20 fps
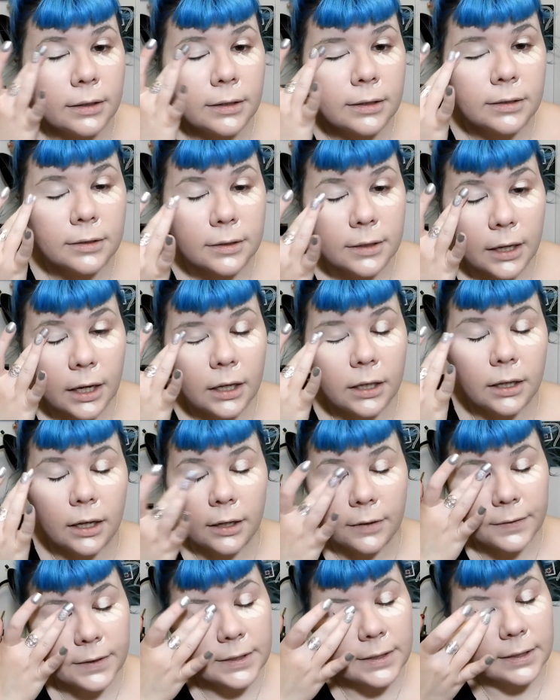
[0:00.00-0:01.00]
is
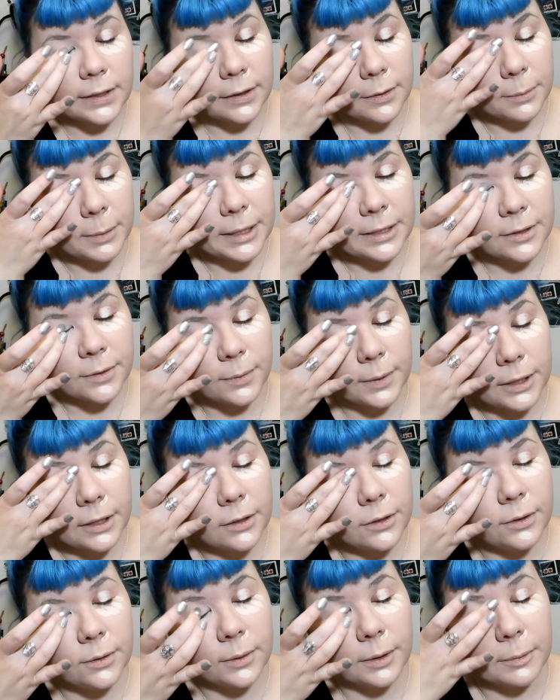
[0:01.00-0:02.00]
obviously the best way
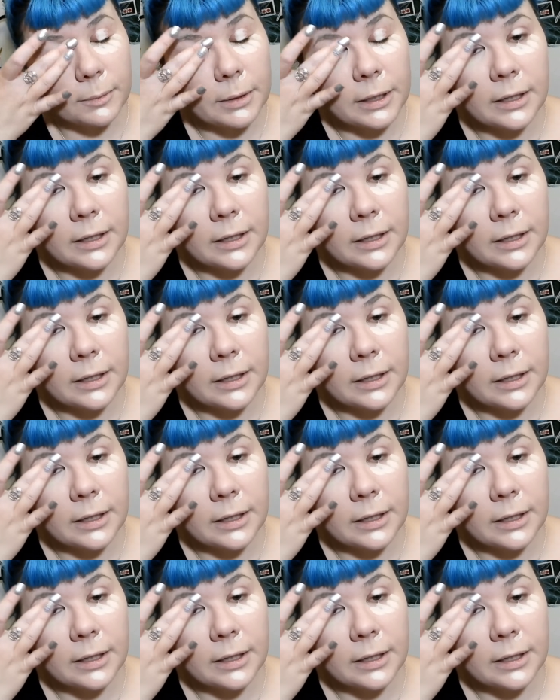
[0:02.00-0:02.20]
to do it,